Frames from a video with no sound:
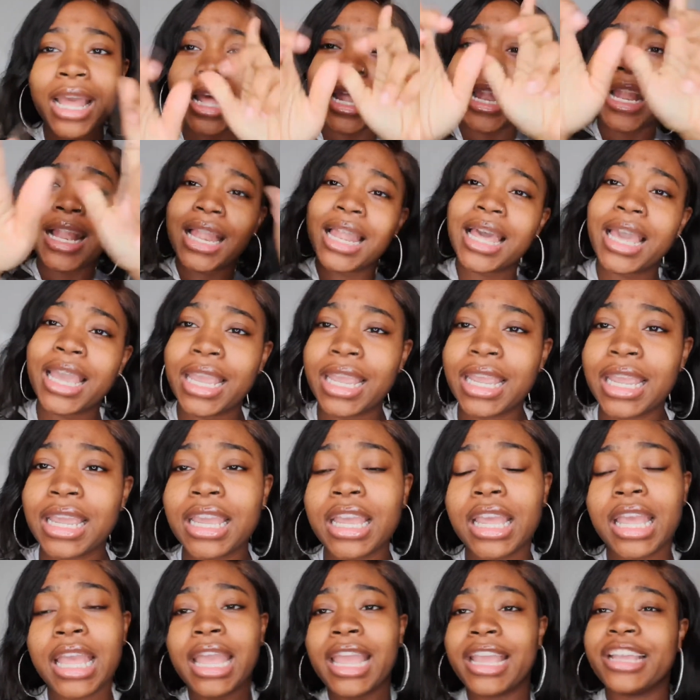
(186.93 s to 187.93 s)
like,
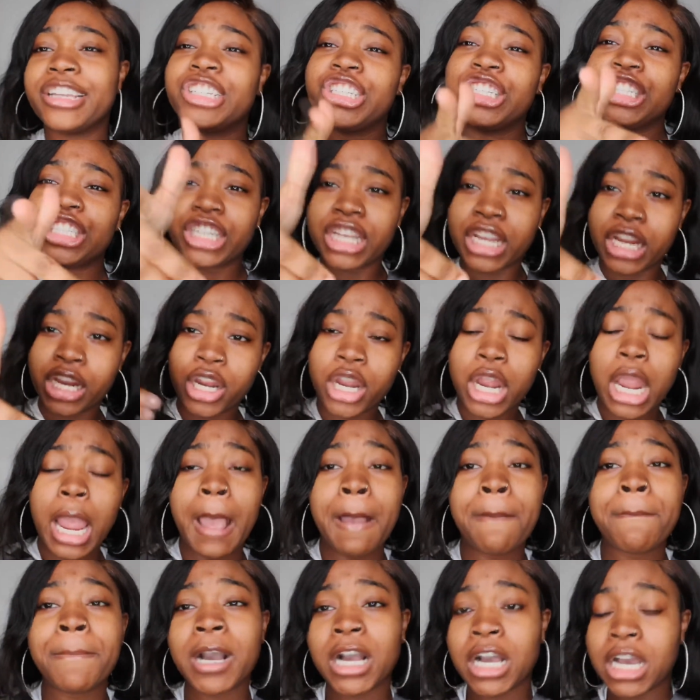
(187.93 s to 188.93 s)
and share.
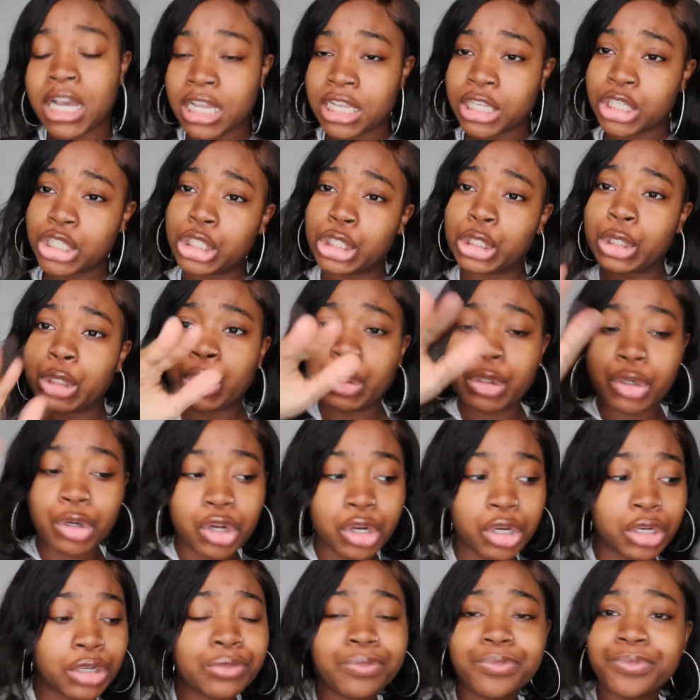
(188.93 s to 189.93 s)
Because your
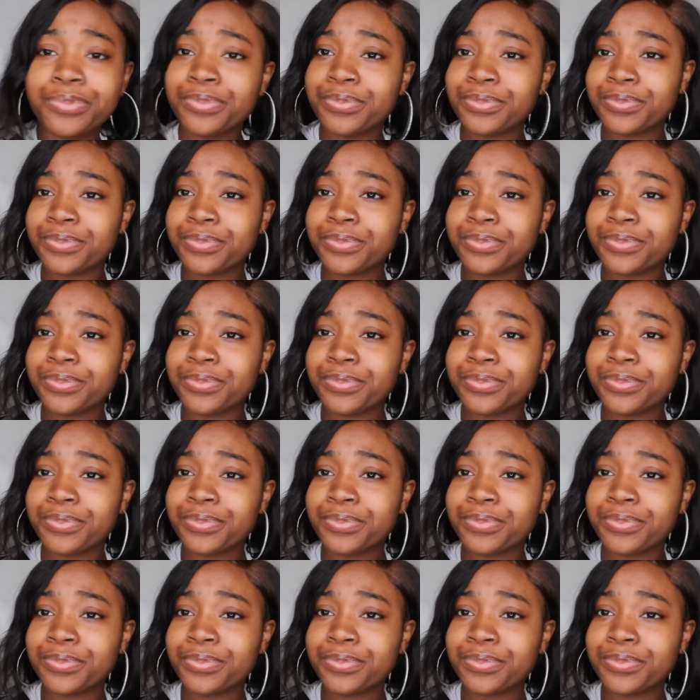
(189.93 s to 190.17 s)
girl,